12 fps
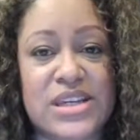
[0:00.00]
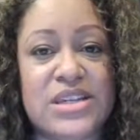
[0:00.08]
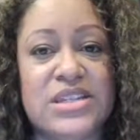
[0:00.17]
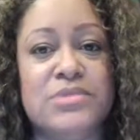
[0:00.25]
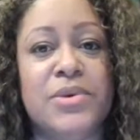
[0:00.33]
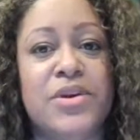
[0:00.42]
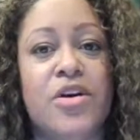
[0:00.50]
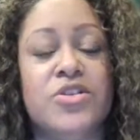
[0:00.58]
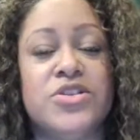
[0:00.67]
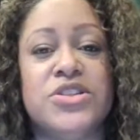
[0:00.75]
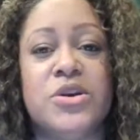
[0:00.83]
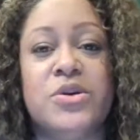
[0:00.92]
but
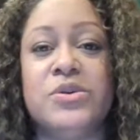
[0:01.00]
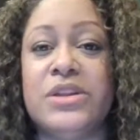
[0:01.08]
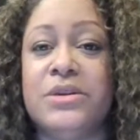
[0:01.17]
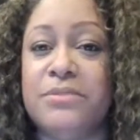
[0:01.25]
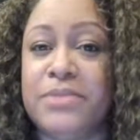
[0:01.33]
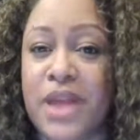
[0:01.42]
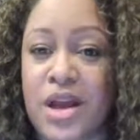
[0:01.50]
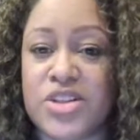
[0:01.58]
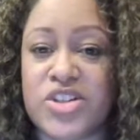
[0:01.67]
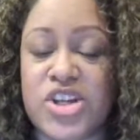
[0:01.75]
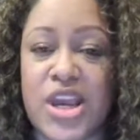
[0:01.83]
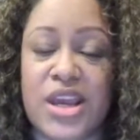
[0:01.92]
also the
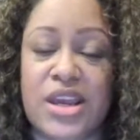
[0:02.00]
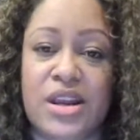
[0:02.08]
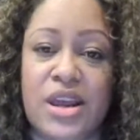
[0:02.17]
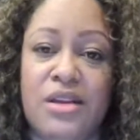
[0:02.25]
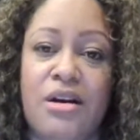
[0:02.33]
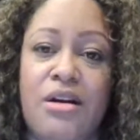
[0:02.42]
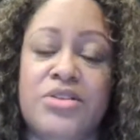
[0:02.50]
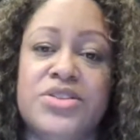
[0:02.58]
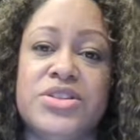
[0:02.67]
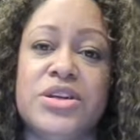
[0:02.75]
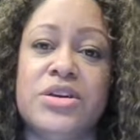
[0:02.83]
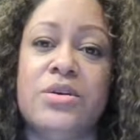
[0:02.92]
blockchain and
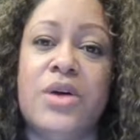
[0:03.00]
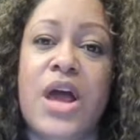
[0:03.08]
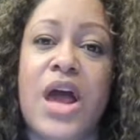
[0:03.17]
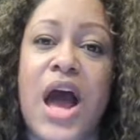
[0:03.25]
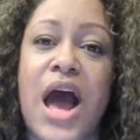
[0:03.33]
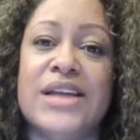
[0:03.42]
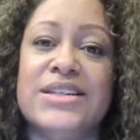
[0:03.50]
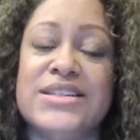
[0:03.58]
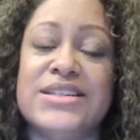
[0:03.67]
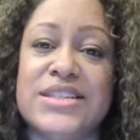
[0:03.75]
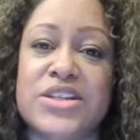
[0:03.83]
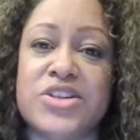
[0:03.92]
also
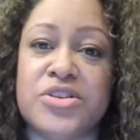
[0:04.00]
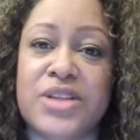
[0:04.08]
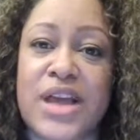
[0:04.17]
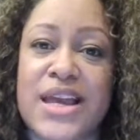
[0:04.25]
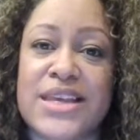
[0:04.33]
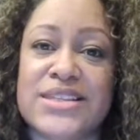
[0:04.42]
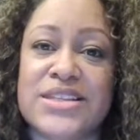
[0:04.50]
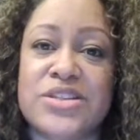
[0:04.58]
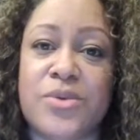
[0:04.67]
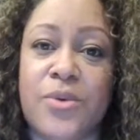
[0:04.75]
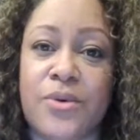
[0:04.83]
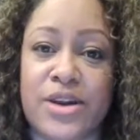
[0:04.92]
decentralized
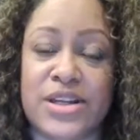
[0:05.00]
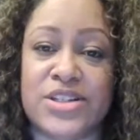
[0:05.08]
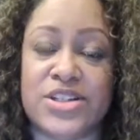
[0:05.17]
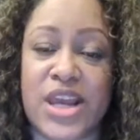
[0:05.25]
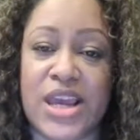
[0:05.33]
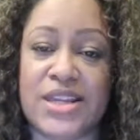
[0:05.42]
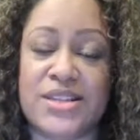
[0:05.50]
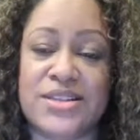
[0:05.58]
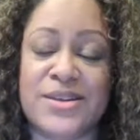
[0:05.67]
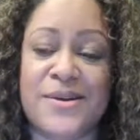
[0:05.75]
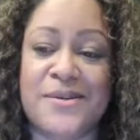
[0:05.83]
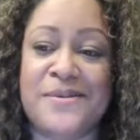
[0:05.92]
storage. And
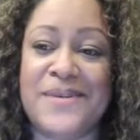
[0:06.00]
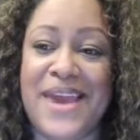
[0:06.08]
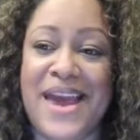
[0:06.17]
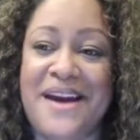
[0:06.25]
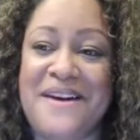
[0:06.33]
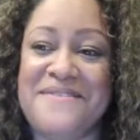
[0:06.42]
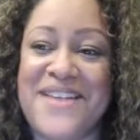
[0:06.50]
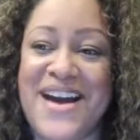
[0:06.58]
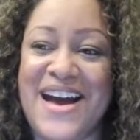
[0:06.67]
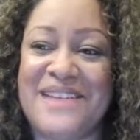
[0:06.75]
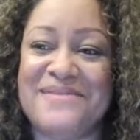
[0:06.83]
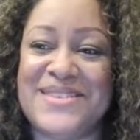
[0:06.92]
so we have
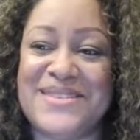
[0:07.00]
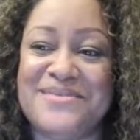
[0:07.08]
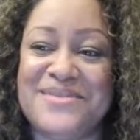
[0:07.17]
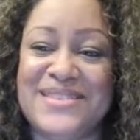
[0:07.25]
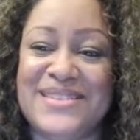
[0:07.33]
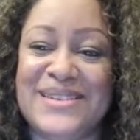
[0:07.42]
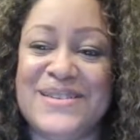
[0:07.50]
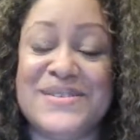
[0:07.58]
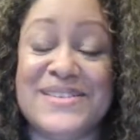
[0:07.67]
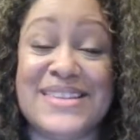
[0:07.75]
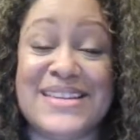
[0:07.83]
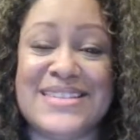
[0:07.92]
some really
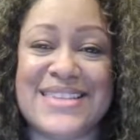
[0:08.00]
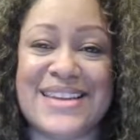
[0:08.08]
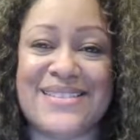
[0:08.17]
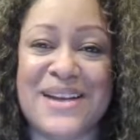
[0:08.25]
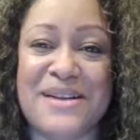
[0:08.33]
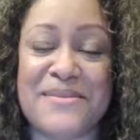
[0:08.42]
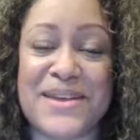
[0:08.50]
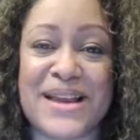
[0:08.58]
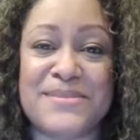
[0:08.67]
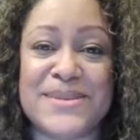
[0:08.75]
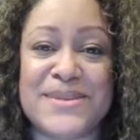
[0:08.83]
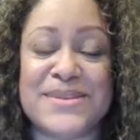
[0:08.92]
cool things that are coming
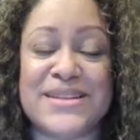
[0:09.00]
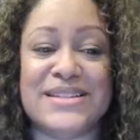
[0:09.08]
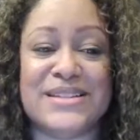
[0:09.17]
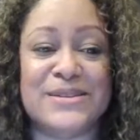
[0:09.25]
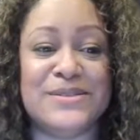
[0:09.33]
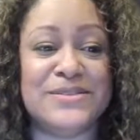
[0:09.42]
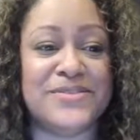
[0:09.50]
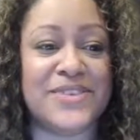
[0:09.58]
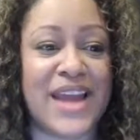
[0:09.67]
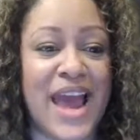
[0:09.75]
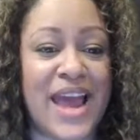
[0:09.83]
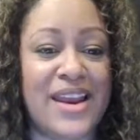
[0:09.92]
up. So stay tuned for
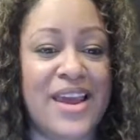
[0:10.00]
that.